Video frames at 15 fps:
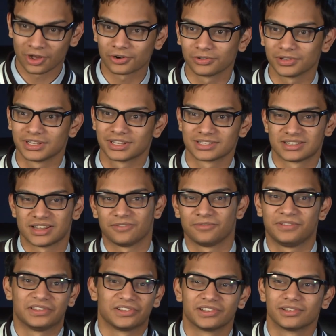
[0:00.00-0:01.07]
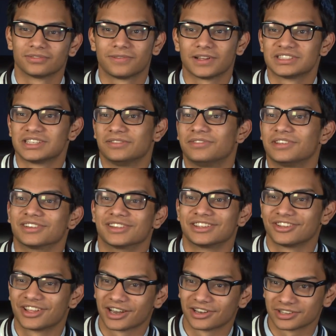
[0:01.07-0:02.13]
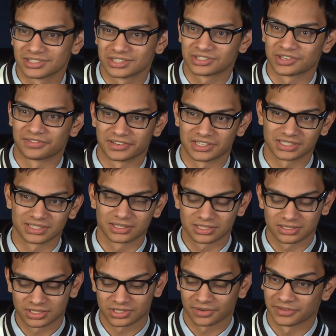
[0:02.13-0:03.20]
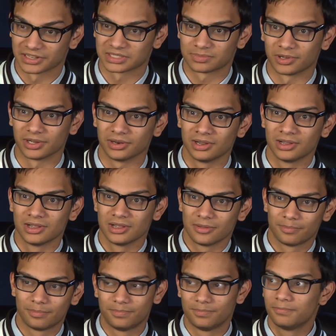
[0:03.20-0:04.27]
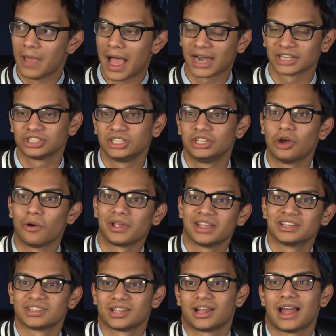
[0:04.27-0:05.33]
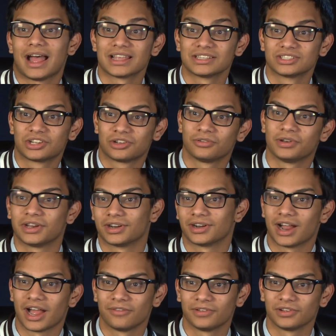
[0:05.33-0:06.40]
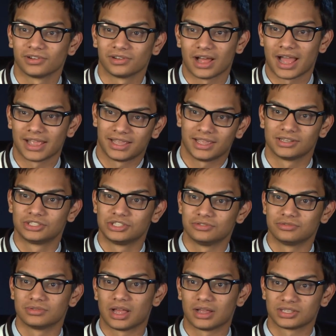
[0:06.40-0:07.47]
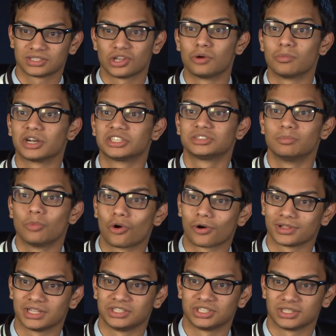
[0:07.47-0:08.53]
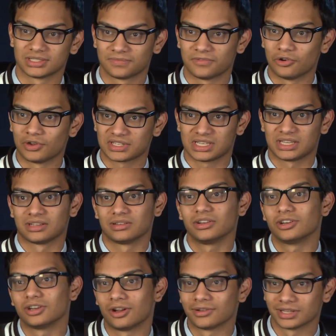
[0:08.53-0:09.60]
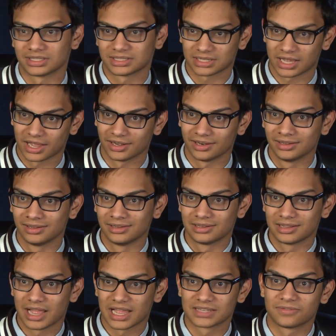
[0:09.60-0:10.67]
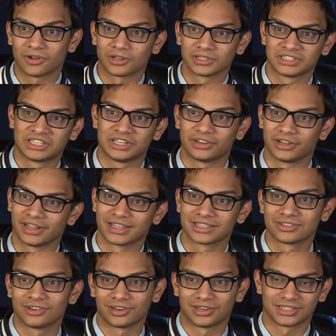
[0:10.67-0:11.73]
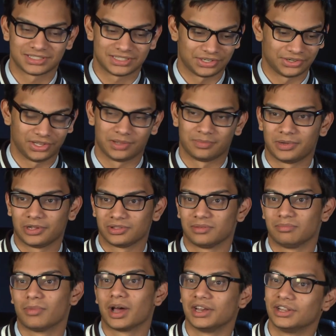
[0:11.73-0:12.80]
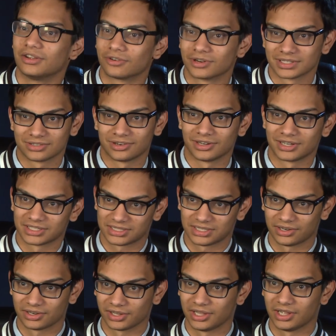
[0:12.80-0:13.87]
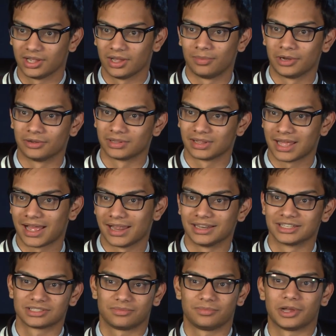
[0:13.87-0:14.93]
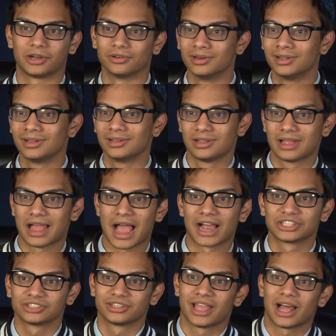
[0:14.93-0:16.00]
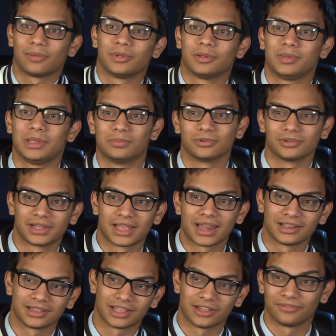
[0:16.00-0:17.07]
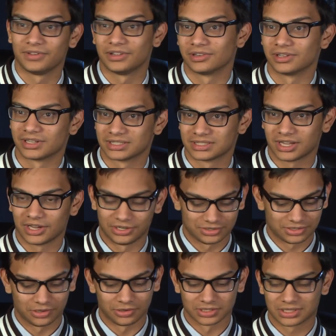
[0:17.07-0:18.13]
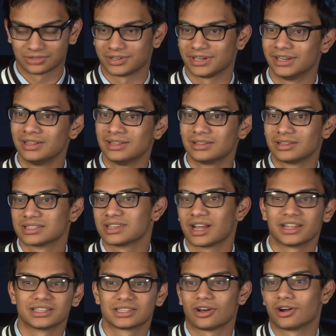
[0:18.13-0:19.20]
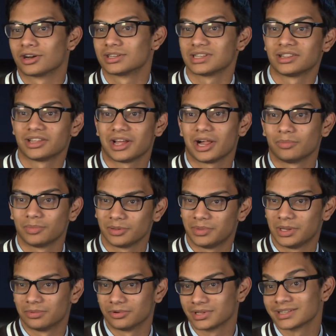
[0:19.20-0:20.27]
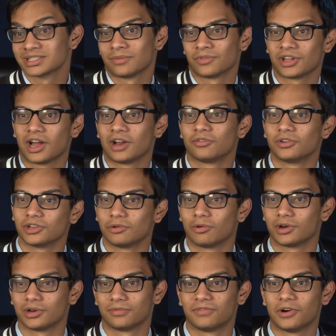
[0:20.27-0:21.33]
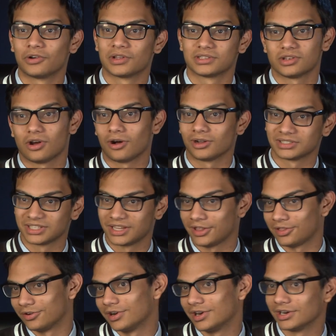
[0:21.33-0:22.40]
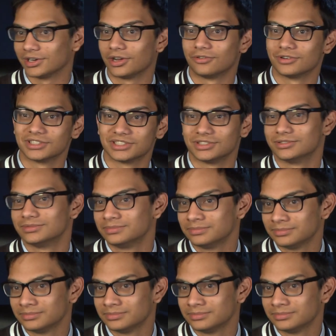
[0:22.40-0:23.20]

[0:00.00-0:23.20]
only because that fuzzy feeling you get because of service, but actually going into that as a career, I feel I can do so much more than just focusing a little on the side. As volunteering, it's not necessarily about the money or it's not necessarily about that. It's about actually helping people, getting that feeling inside you. So those 3, the science, the arts, and the helping people, that's something I really want to focus all together and go into.